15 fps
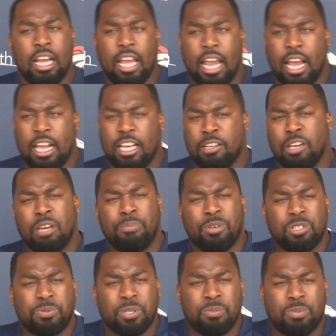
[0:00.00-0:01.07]
and he, he
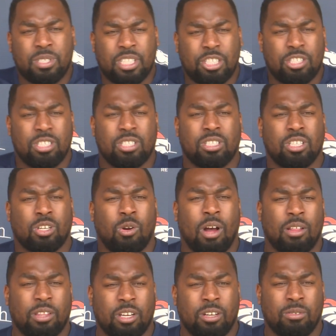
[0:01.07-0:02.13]
puts me in positions to go
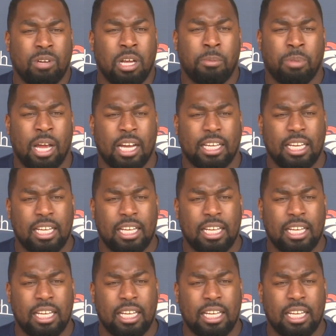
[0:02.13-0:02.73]
out there and, and block